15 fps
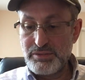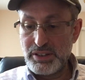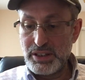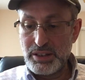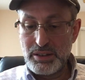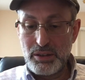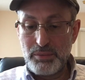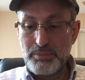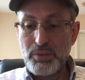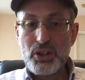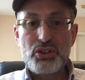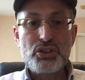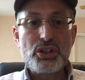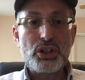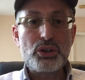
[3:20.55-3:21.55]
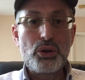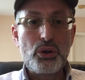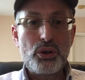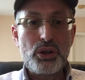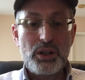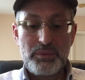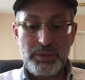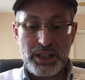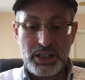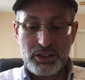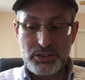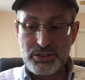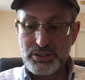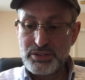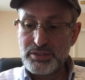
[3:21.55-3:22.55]
really not much to talk
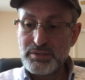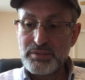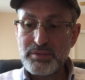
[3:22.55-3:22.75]
about.